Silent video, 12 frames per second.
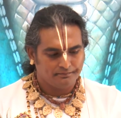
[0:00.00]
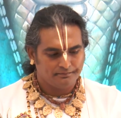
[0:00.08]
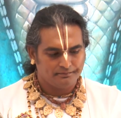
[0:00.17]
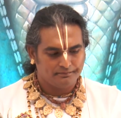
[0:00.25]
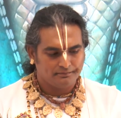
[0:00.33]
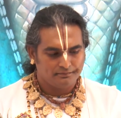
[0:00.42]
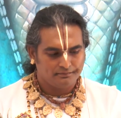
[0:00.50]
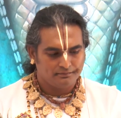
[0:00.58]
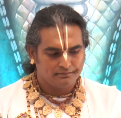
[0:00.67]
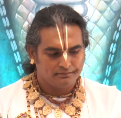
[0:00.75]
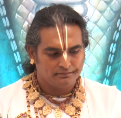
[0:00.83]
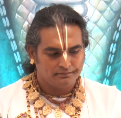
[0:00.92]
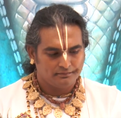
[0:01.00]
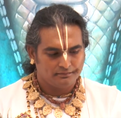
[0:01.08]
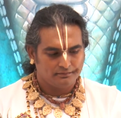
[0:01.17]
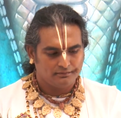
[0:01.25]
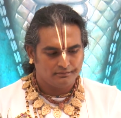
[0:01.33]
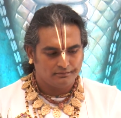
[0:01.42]

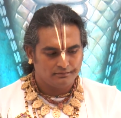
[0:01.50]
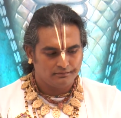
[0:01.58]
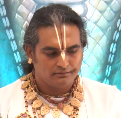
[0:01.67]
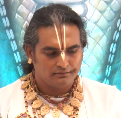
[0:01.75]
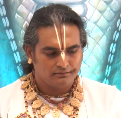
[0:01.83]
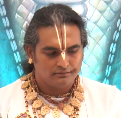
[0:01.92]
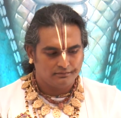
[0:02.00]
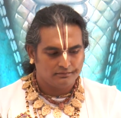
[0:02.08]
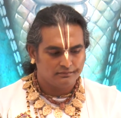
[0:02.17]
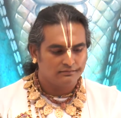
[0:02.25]
Nobody speaks.